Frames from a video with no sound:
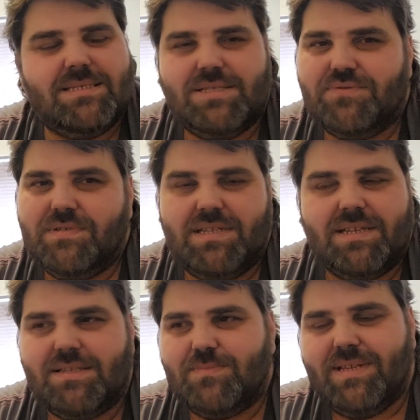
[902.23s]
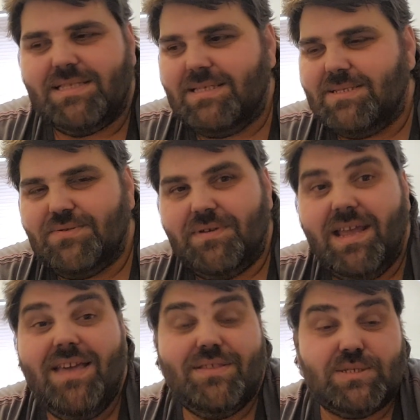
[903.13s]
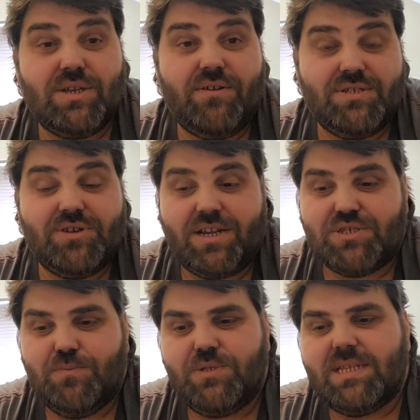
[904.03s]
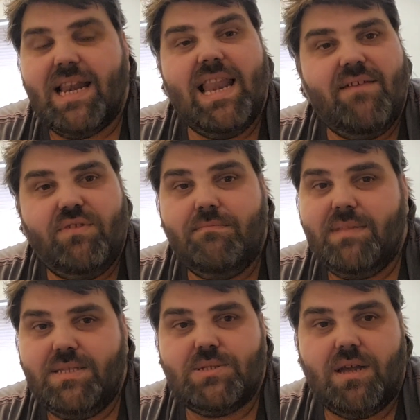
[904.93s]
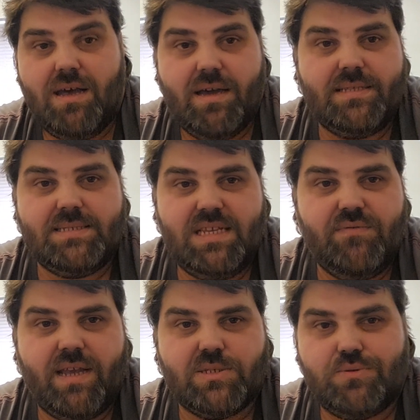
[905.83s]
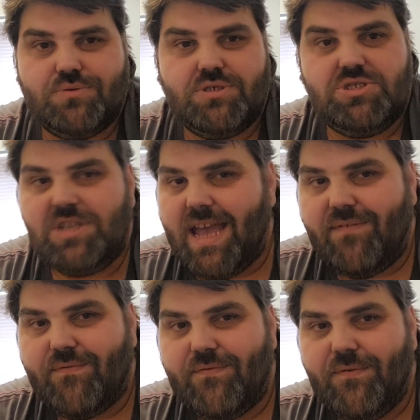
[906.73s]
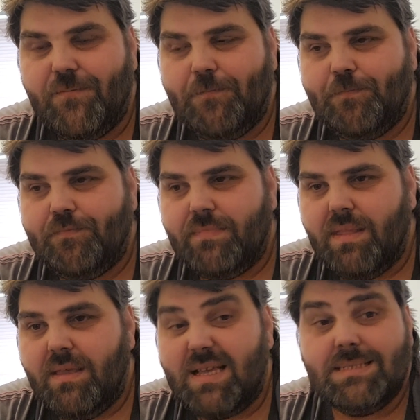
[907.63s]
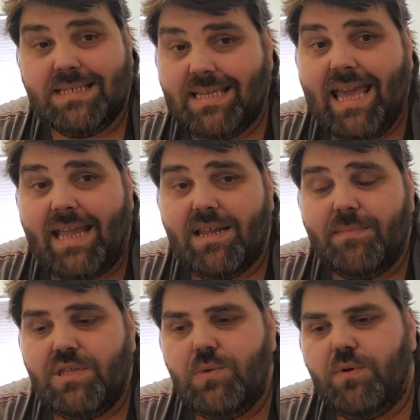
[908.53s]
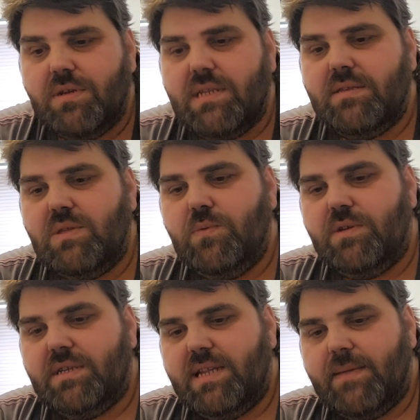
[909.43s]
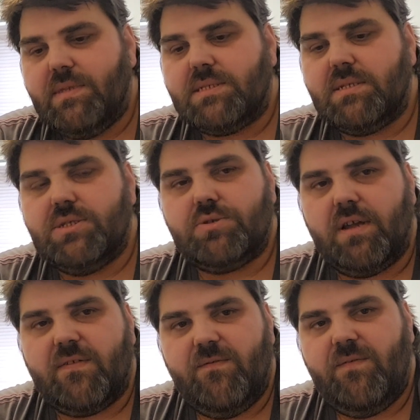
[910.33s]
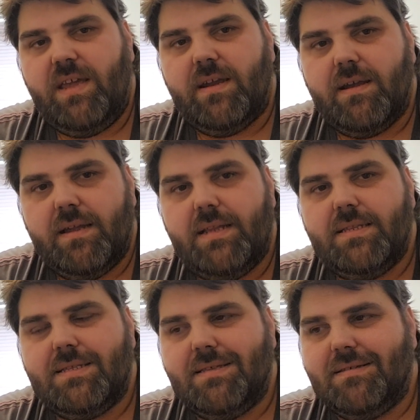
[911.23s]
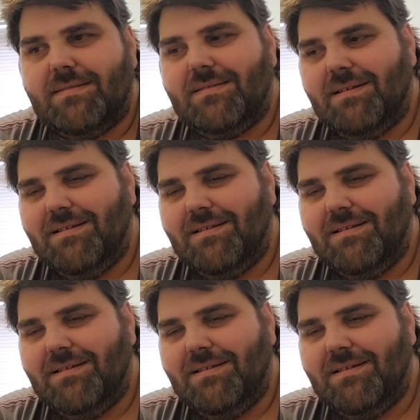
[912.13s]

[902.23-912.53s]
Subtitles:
is such a ridiculous bloody story. The star attraction was an 11-meter high T-Rex called Jeff. Because again, I mean, you want a name that's going to strike fear into the